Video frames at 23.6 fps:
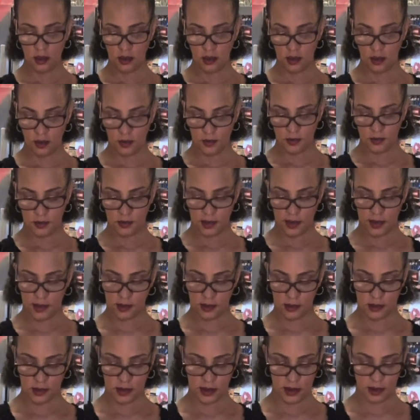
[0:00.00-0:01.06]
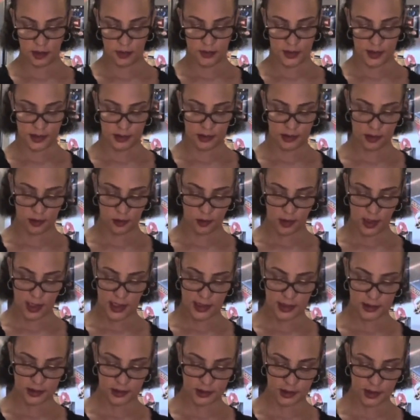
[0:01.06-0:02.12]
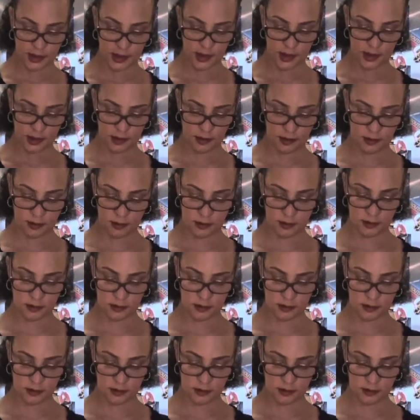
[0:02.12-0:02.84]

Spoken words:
I'm gonna take another piece of white cheddar